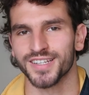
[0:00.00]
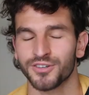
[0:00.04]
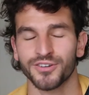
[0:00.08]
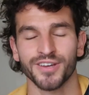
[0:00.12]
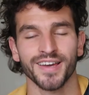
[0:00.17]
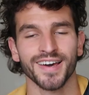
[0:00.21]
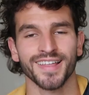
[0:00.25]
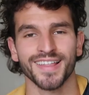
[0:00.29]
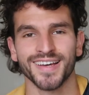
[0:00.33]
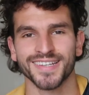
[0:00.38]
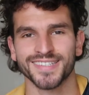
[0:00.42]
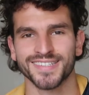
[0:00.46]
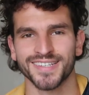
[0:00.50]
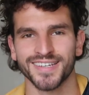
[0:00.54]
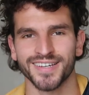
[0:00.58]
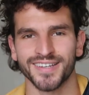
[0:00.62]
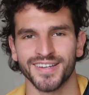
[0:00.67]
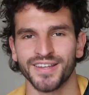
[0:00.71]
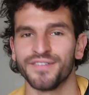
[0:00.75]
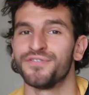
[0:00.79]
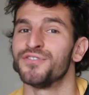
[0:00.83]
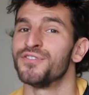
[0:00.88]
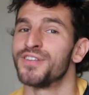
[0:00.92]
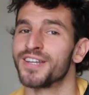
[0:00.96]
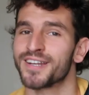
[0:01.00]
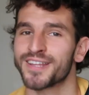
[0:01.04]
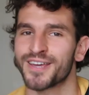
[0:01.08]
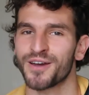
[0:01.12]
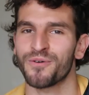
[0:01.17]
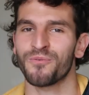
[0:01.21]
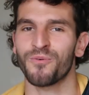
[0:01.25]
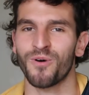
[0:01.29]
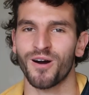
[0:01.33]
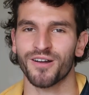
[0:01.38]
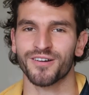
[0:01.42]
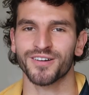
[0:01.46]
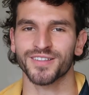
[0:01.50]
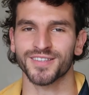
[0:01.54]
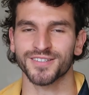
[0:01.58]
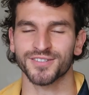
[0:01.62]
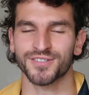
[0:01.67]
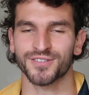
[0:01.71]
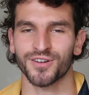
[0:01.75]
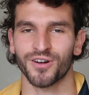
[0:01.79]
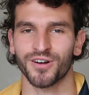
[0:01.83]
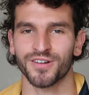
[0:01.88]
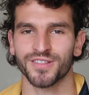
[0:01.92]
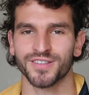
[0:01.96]
So yeah, that's it. If you didn't get water at the
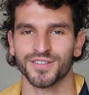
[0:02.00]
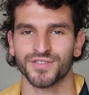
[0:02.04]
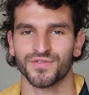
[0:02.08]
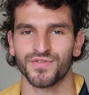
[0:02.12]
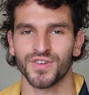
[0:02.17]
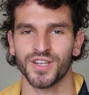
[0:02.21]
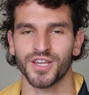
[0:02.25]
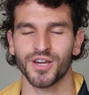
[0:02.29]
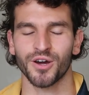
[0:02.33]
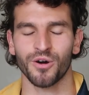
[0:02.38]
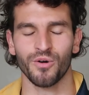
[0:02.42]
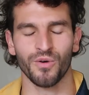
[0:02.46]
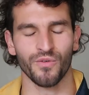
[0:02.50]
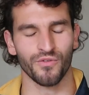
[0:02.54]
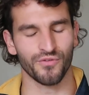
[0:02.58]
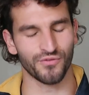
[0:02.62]
start of this video,